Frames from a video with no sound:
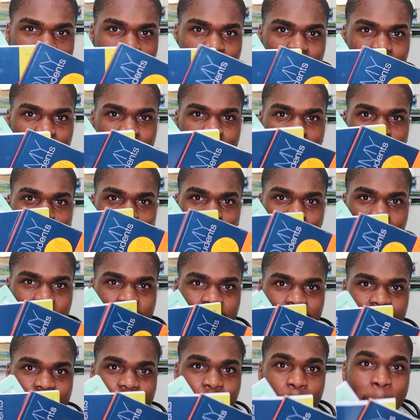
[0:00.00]
These are all
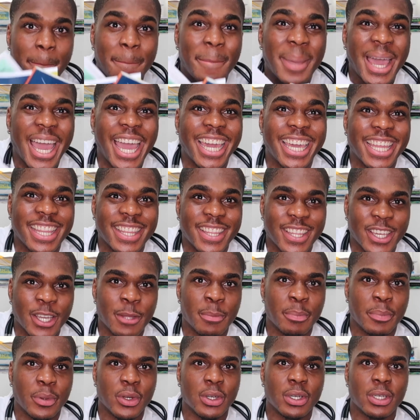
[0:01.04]
Dean and
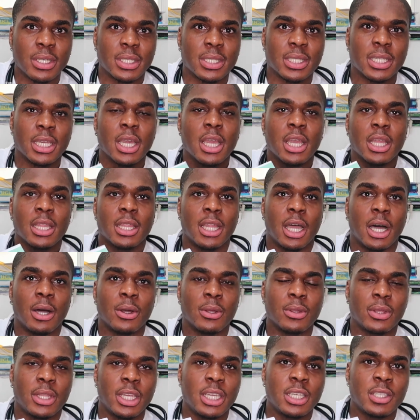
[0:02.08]
Peggington books.
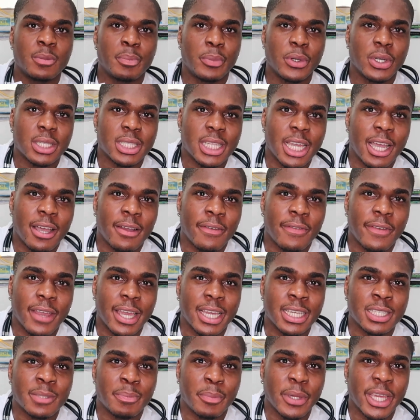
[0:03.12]
Now these books have
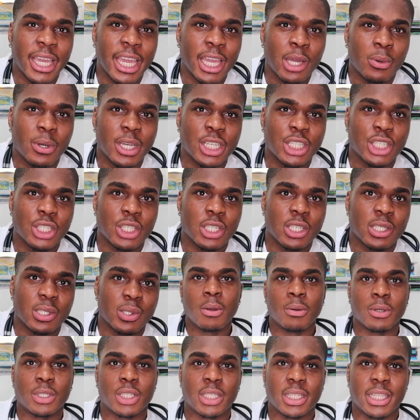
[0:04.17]
SBA questions
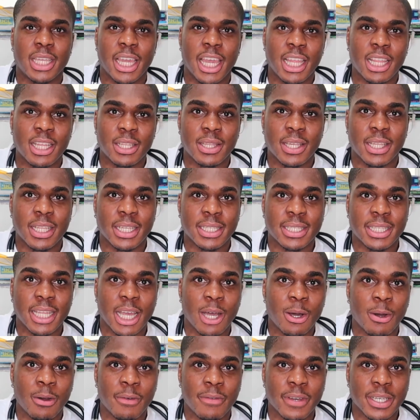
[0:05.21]
which tailor to the
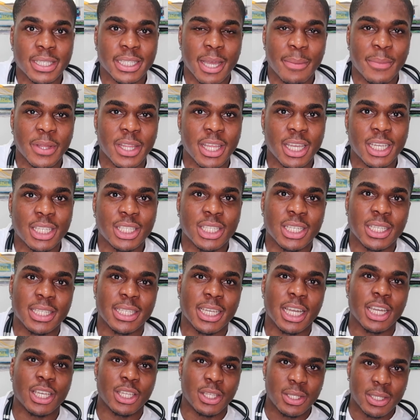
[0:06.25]
style of examinations
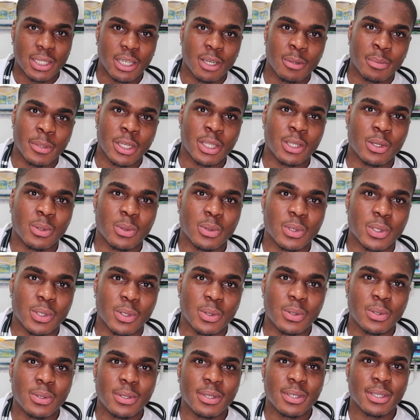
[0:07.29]
at UCL Medical
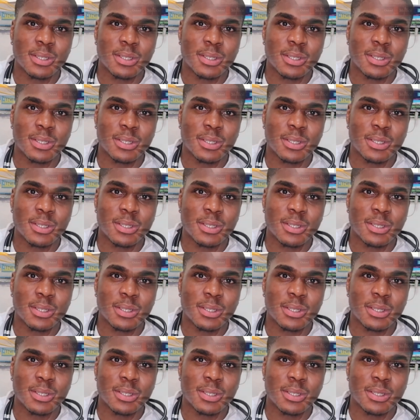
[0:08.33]
School.